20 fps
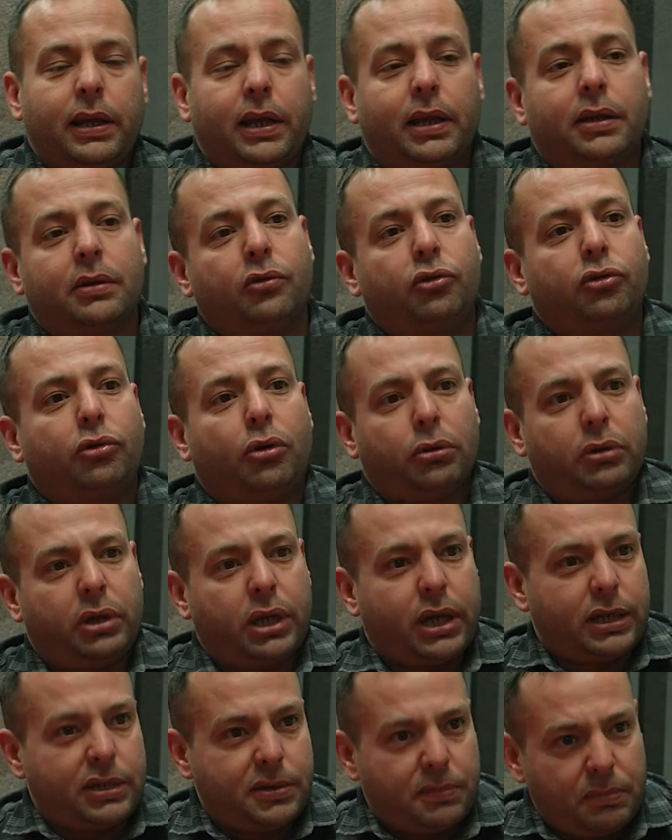that handles all
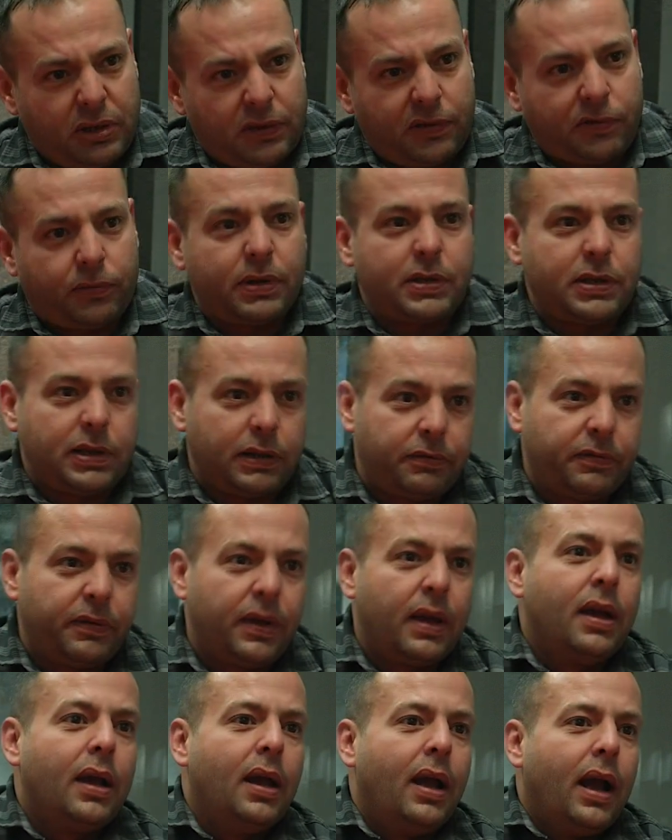the
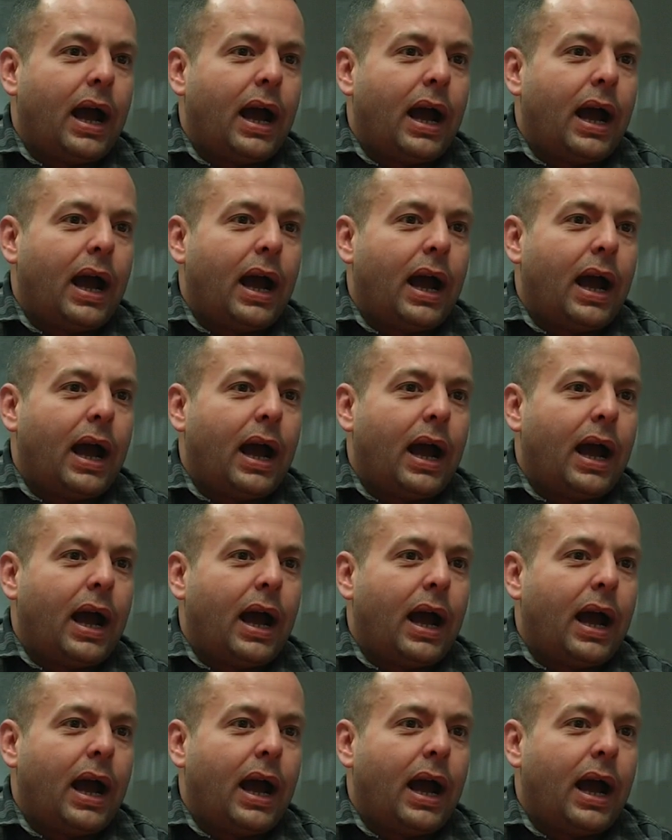administrative